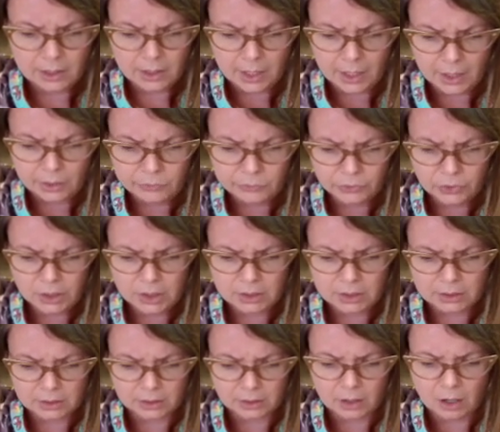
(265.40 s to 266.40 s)
Every
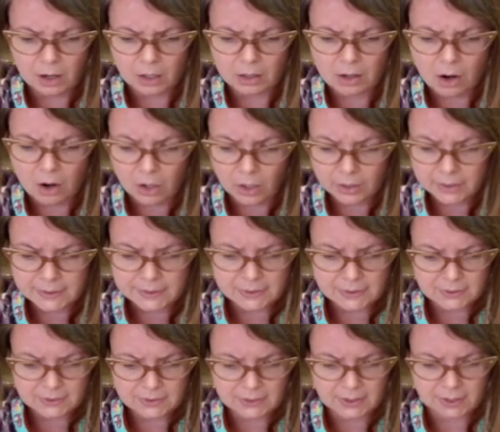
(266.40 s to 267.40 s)
year on
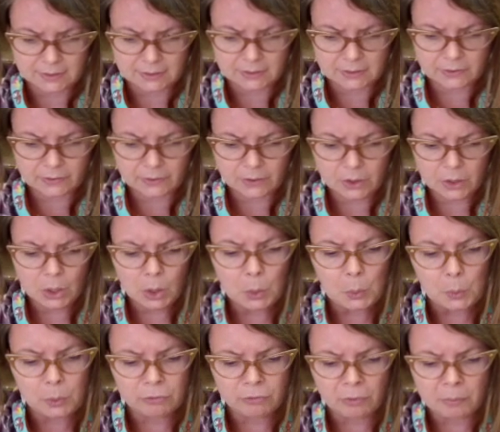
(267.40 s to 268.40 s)
August 6th,
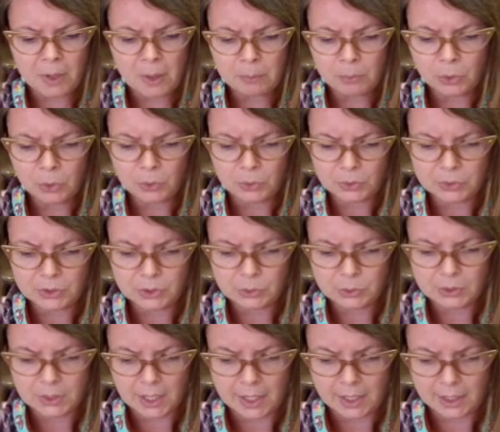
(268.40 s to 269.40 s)
we remember those who
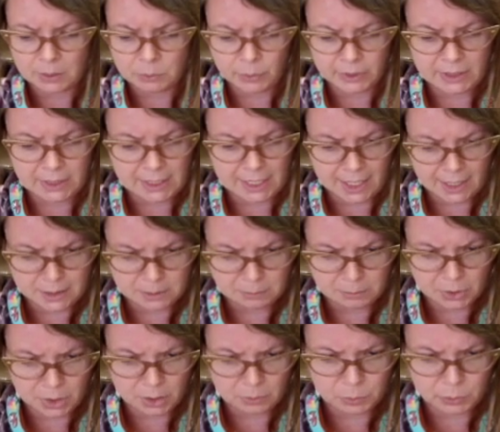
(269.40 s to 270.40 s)
died when the atom
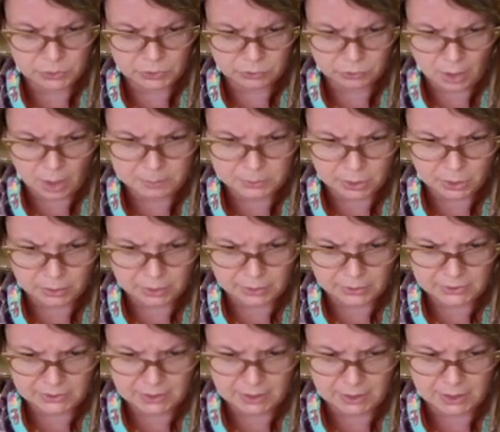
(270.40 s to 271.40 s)
bomb was dropped on our
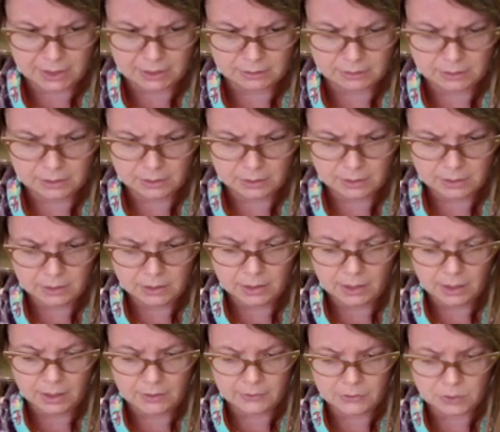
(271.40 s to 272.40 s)
city.
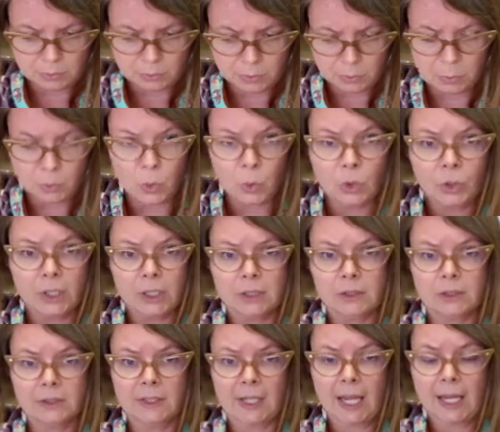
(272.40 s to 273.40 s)
It is a
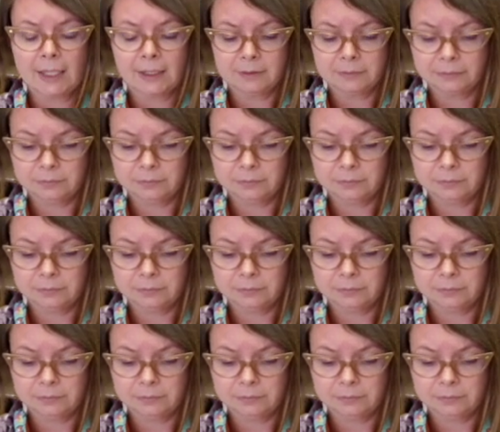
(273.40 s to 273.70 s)
memorial day."